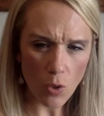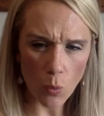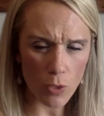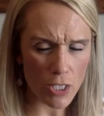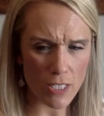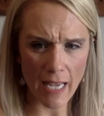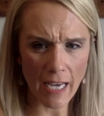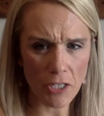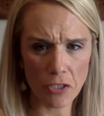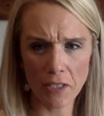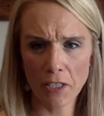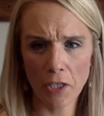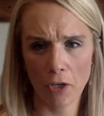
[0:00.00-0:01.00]
which is
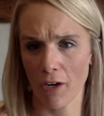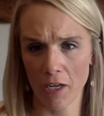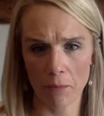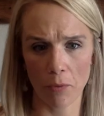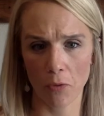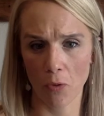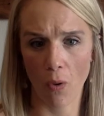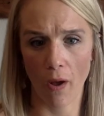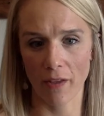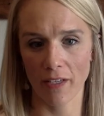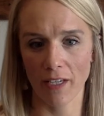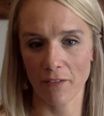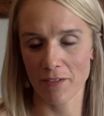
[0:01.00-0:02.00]
actually an incredible
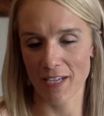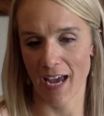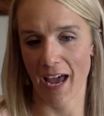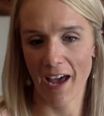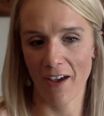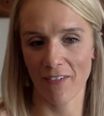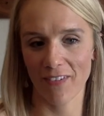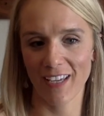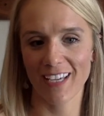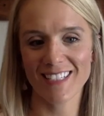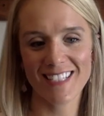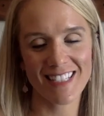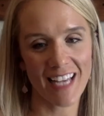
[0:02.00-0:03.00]
quality to have,
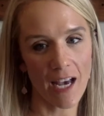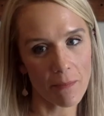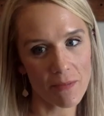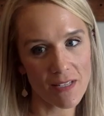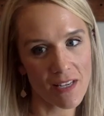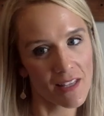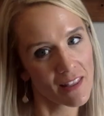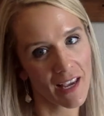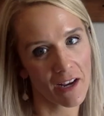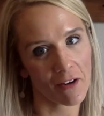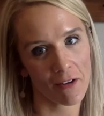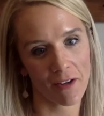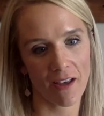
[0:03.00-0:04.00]
except in the
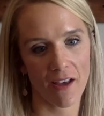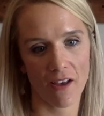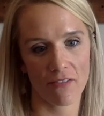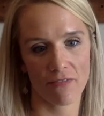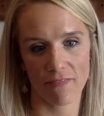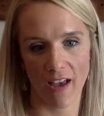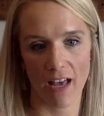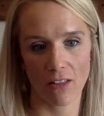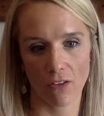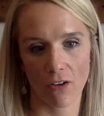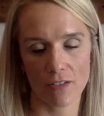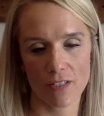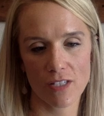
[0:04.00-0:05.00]
area of fat
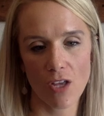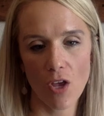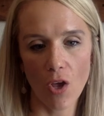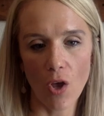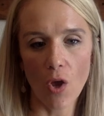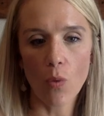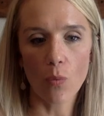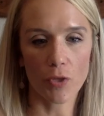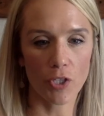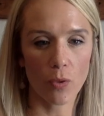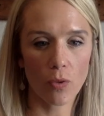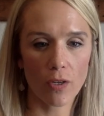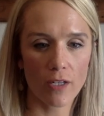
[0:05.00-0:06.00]
loss. When
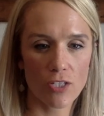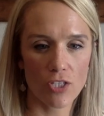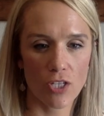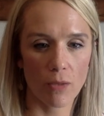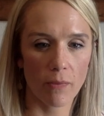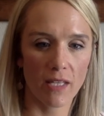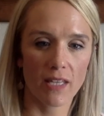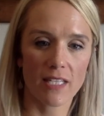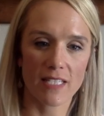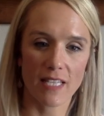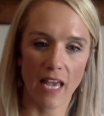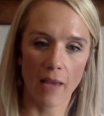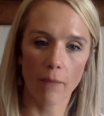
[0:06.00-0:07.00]
you are consuming the
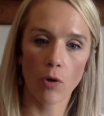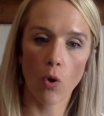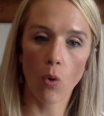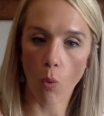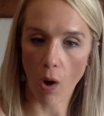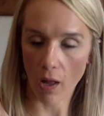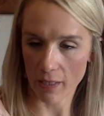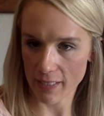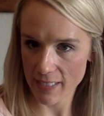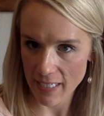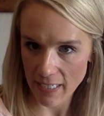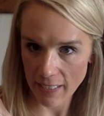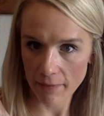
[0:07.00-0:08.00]
same
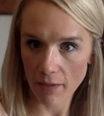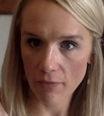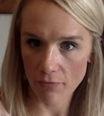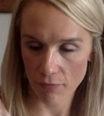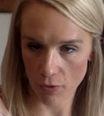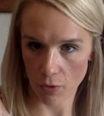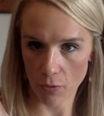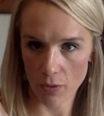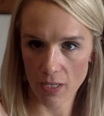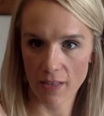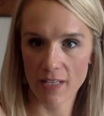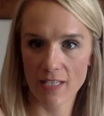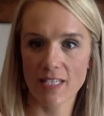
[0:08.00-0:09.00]
quality of food
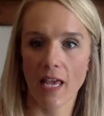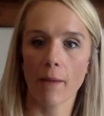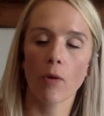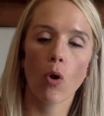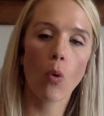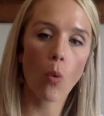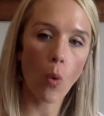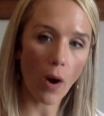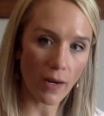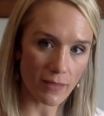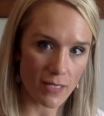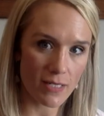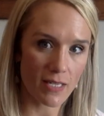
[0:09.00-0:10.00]
and the same
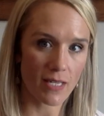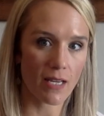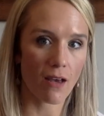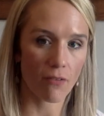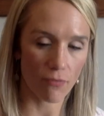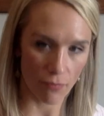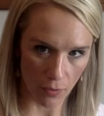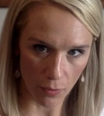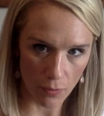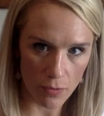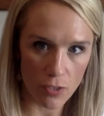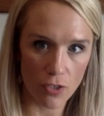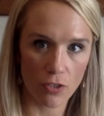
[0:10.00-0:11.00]
quantity of
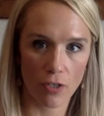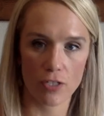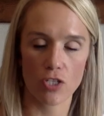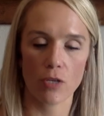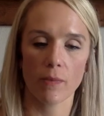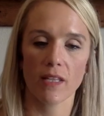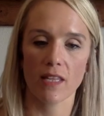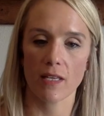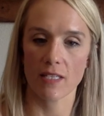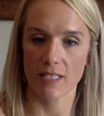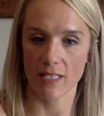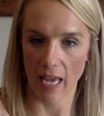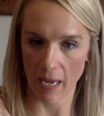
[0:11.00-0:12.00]
food, so you're consuming the
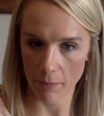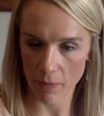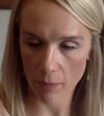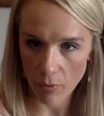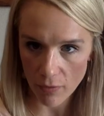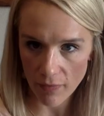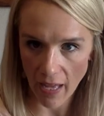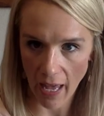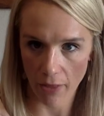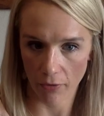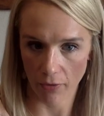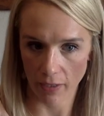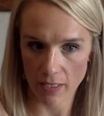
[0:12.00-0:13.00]
same number of
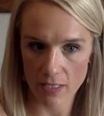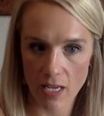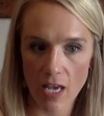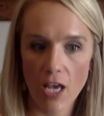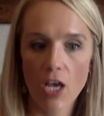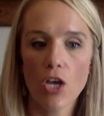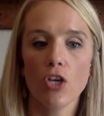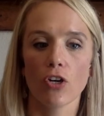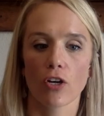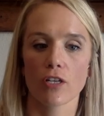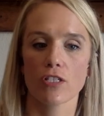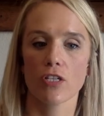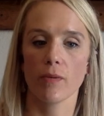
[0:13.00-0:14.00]
calories, you're
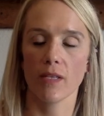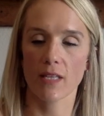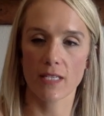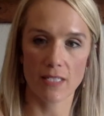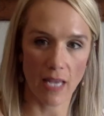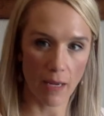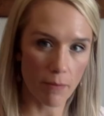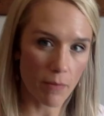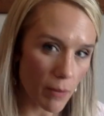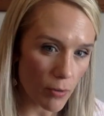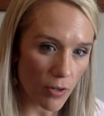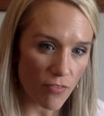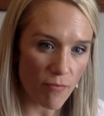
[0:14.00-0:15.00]
consuming the same
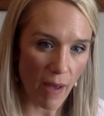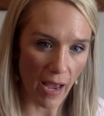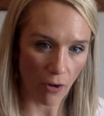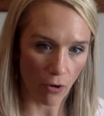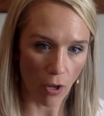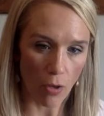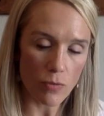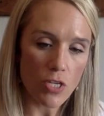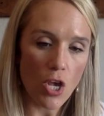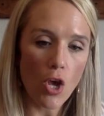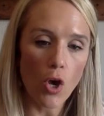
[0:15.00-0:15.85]
number of macros,